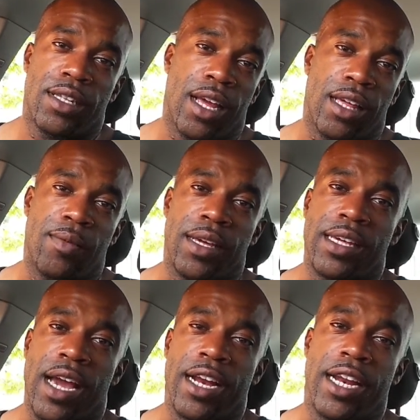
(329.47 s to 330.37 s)
That's me
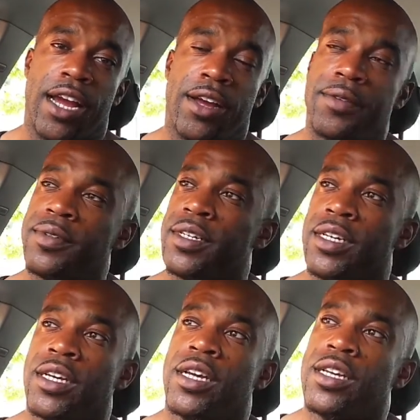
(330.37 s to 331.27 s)
signing out.
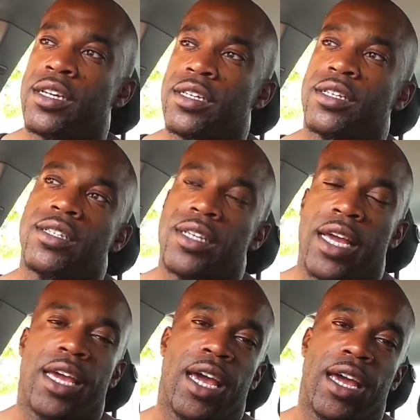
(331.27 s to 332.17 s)

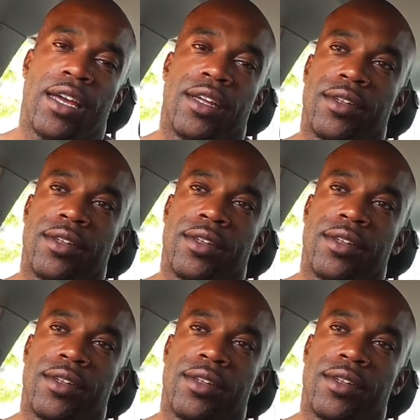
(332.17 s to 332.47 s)
Take care,